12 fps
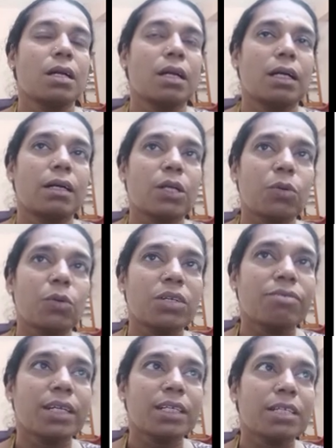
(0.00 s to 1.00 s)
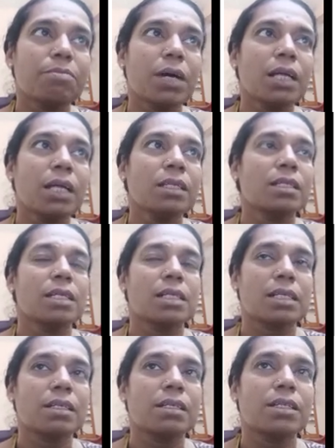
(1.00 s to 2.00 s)
Ground reflected path, the
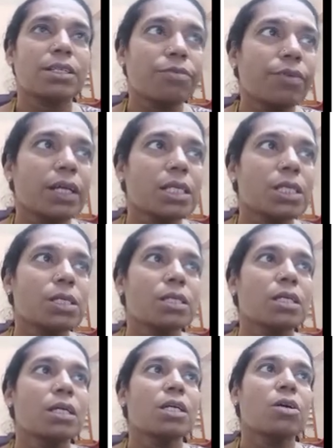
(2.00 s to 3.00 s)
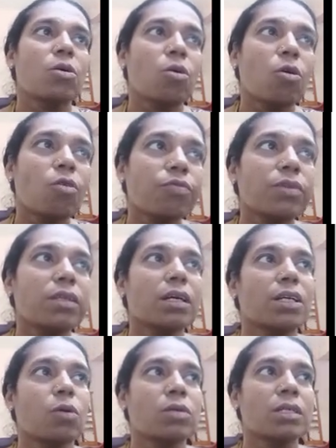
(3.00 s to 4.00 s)
signal reflects off the
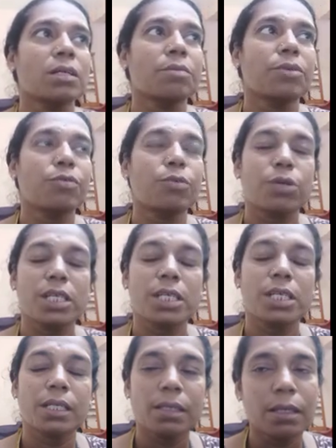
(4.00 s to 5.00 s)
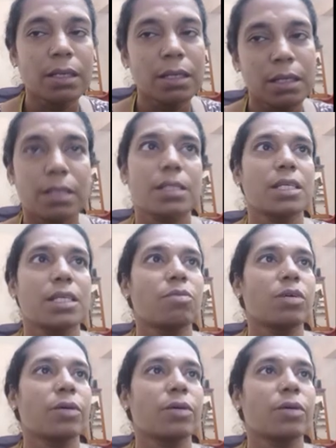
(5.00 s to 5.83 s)
ground before reaching the receiver.